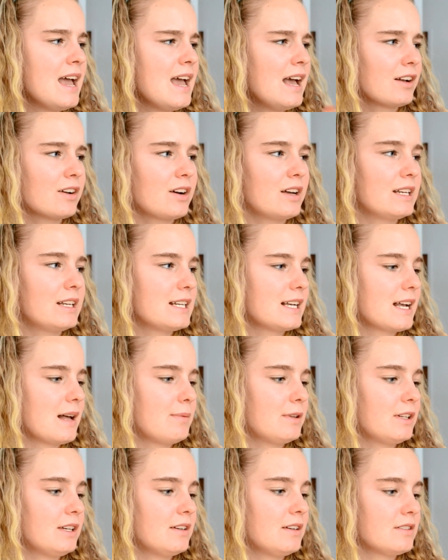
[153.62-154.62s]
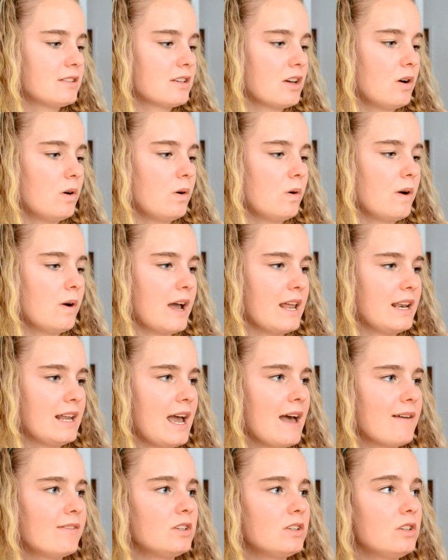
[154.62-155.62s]
Got it a couple of years ago, and I
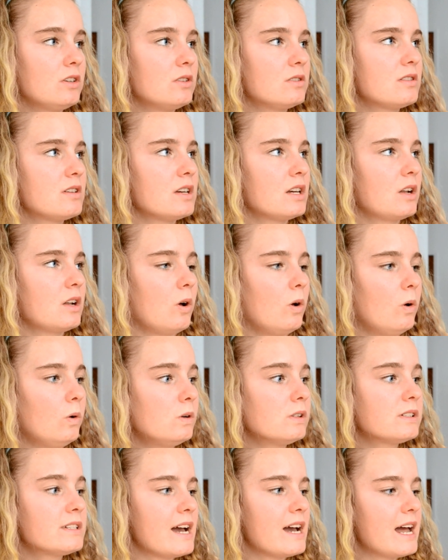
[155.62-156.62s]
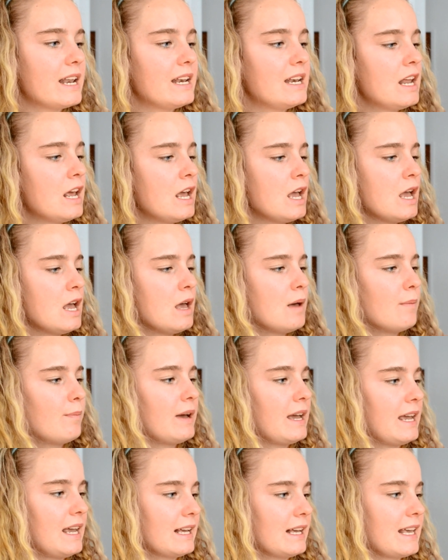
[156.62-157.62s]
haven't used it a whole ton,
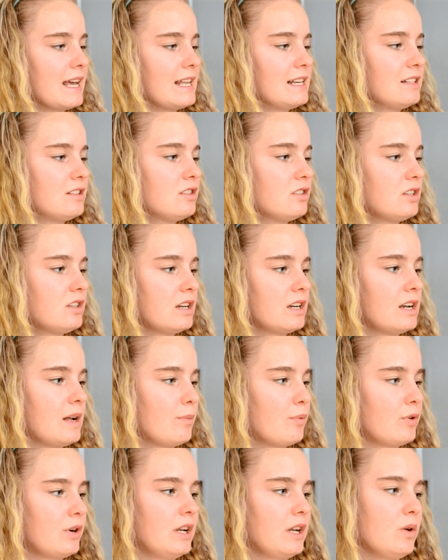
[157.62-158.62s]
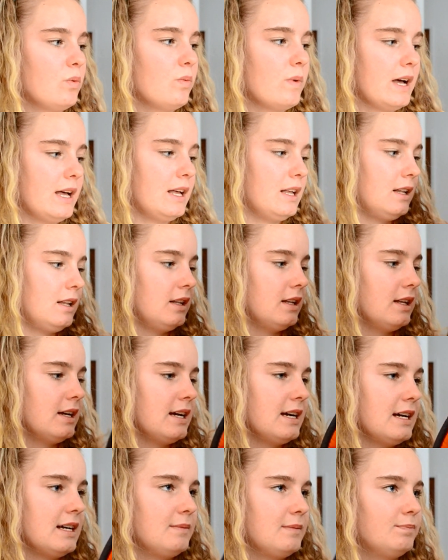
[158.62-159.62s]
but again, it's stood up pretty well.
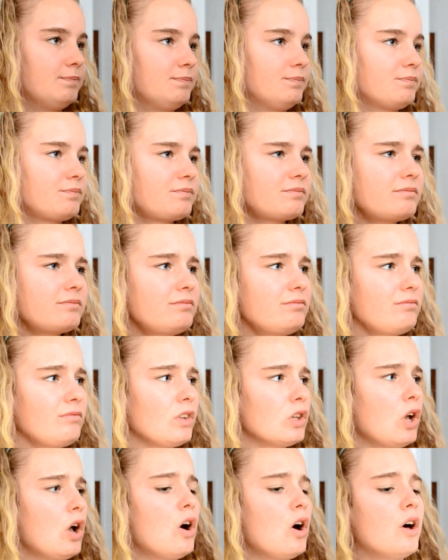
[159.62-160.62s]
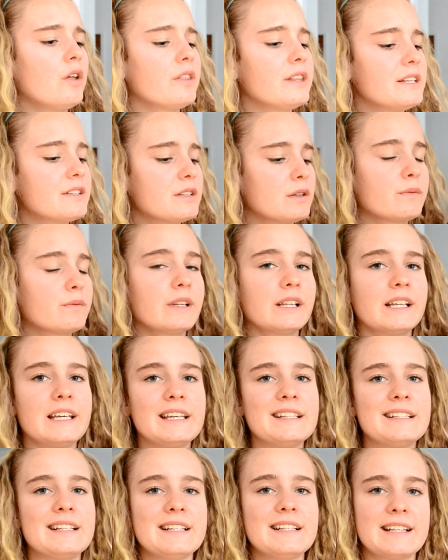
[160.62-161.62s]
All these are really
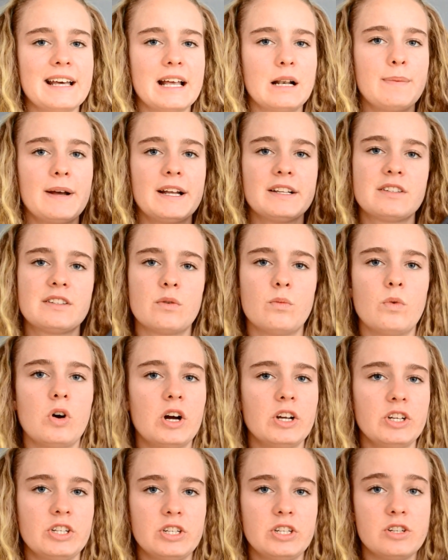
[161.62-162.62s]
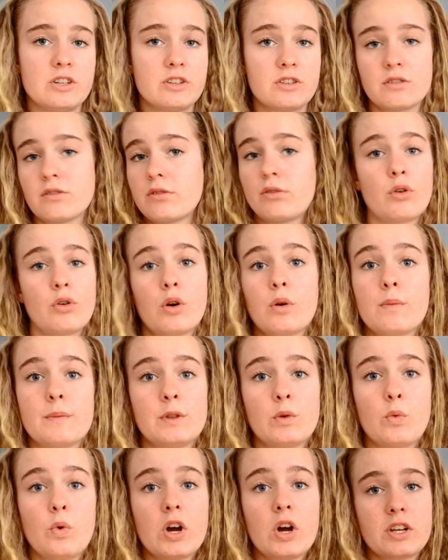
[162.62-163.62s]
easy saddle pads to wash. You just throw them in
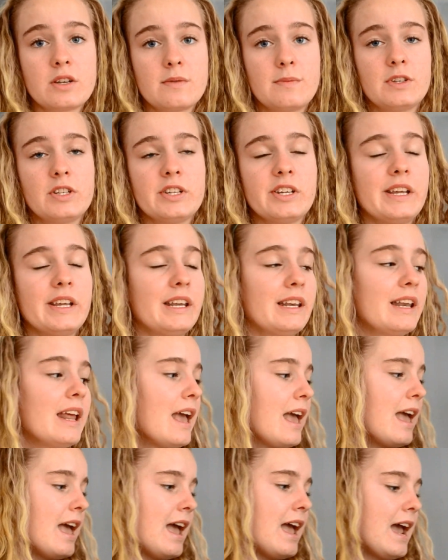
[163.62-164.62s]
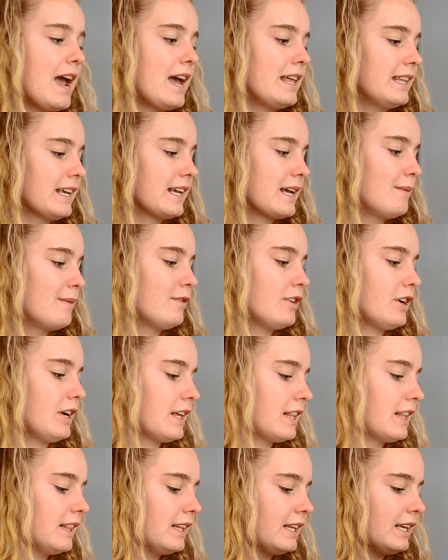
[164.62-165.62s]
the washing machine and they come very
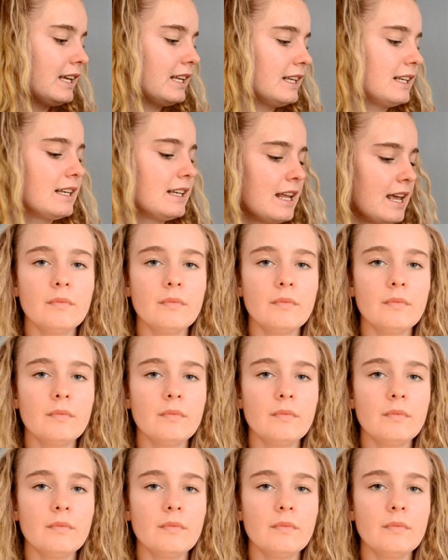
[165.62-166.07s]
clean.